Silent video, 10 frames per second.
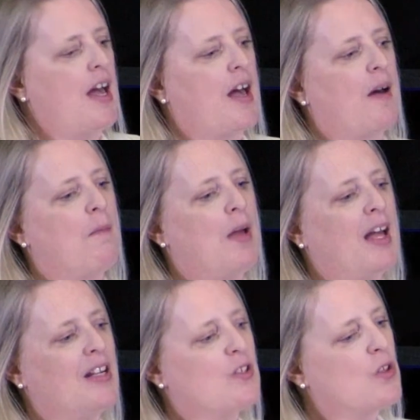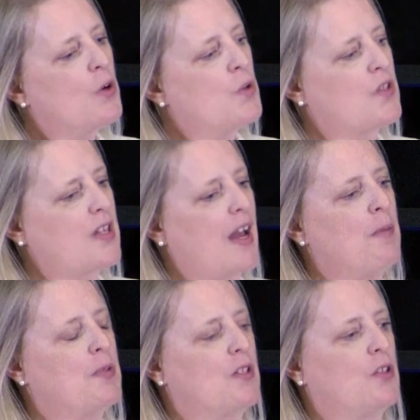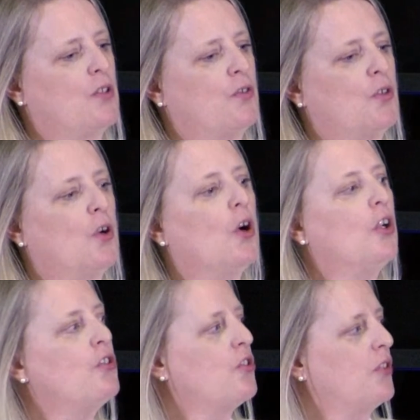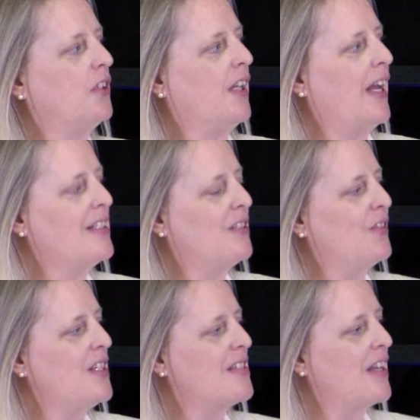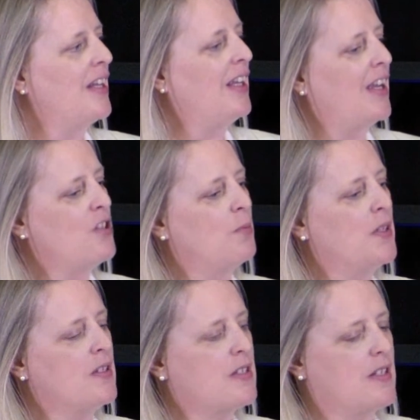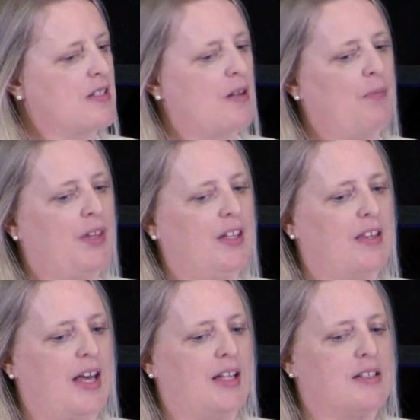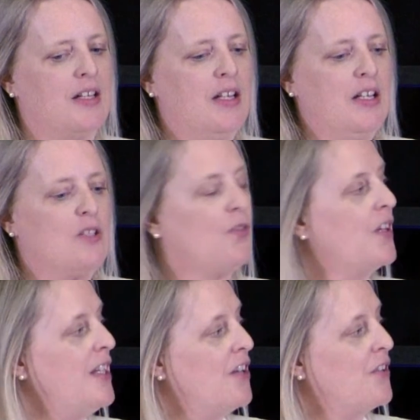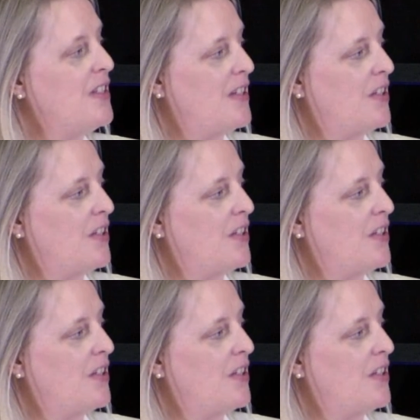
and it's those types of cultural activities and engagements is something that is very near and